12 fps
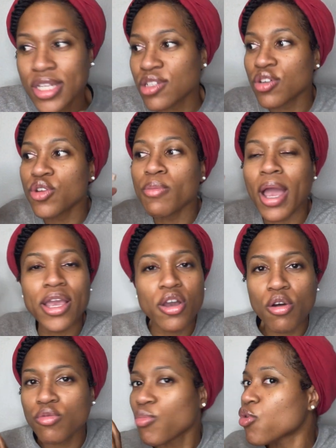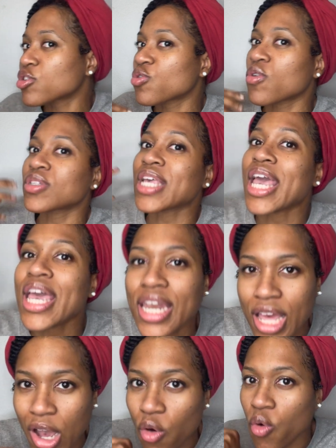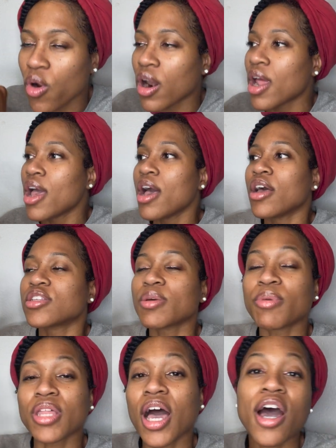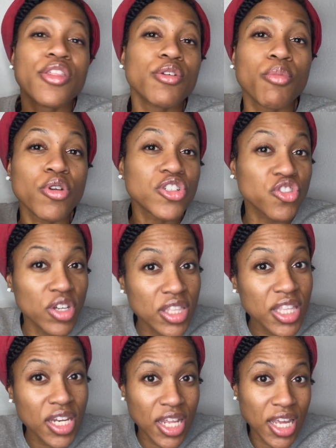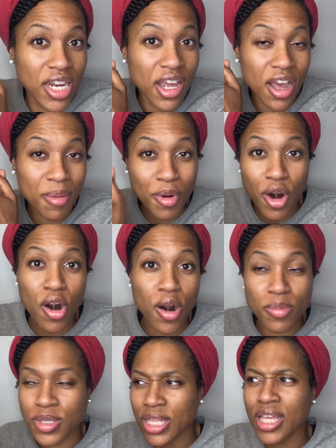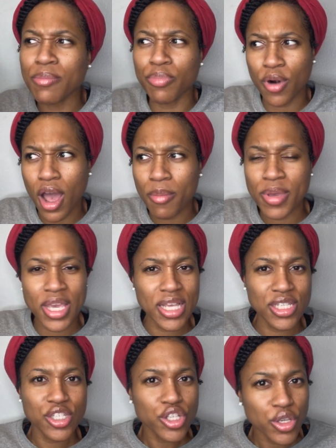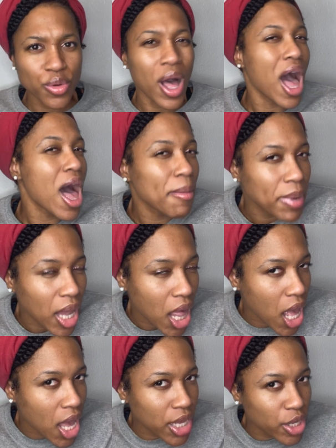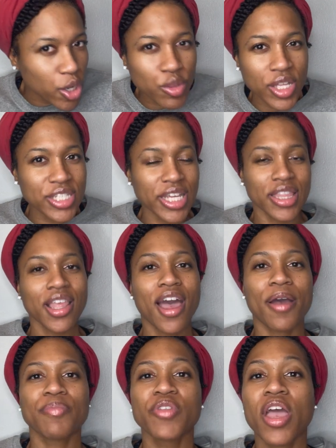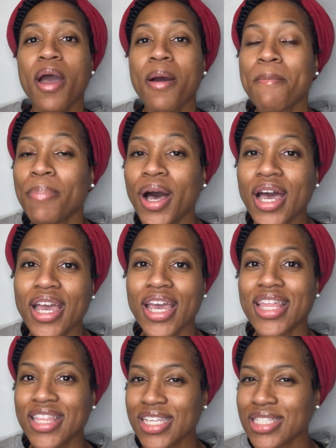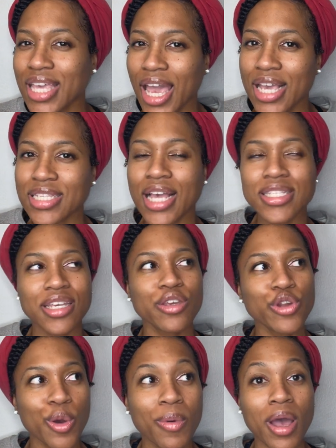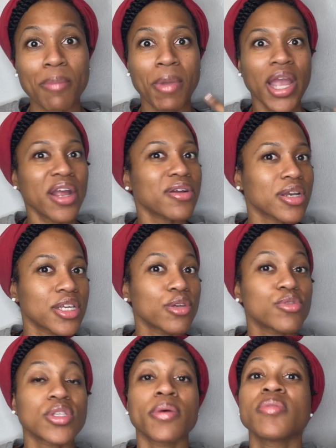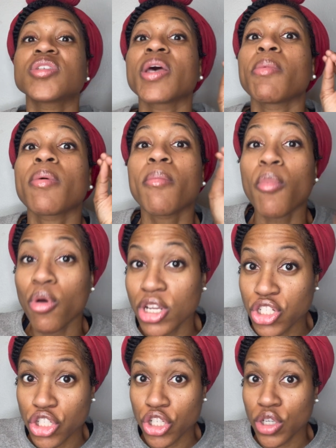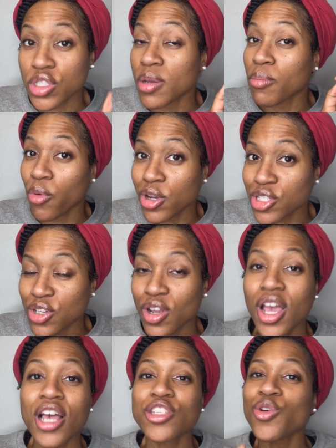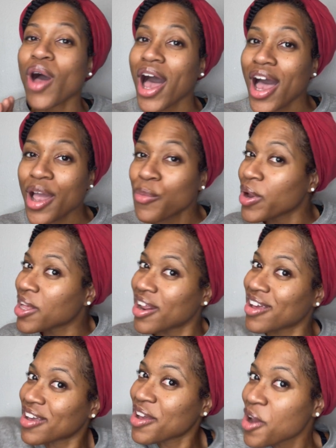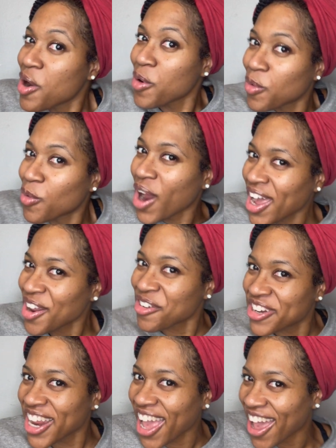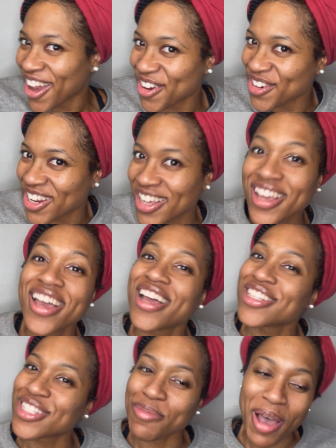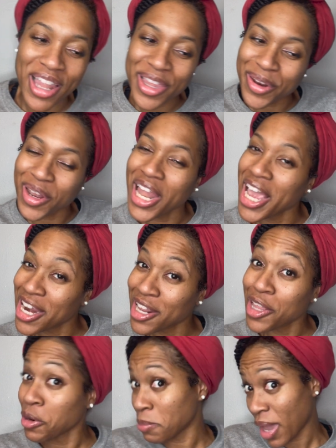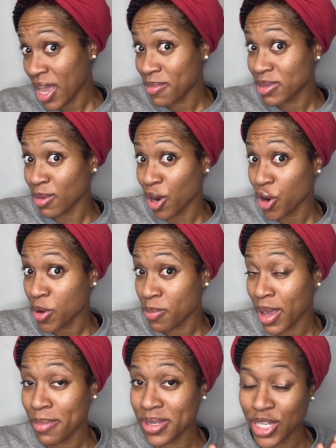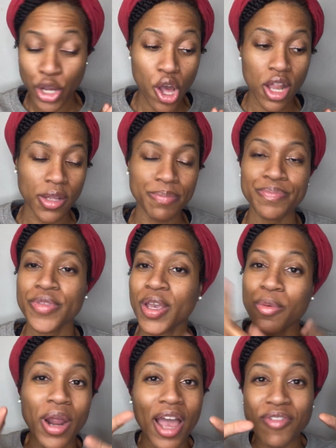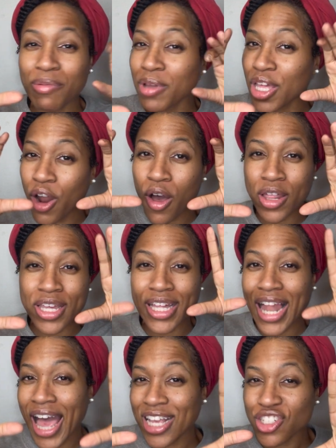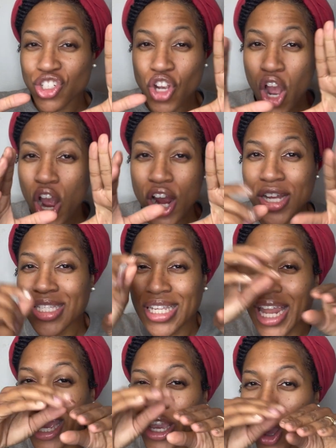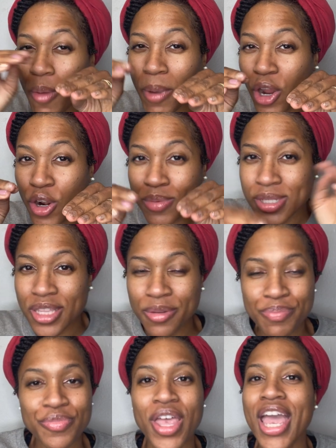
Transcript: So you might go more towards henna or some of the other more strengthening um, herbs. I think Brahmi is too, amla, you know, things like that. But in this case, I said, you know what? My hair could use some, some moisture, some moisture. So I went right on down to my little lane of little babies, my herb babies, I call them, where I have it all in glass jars and like all my herbs in them.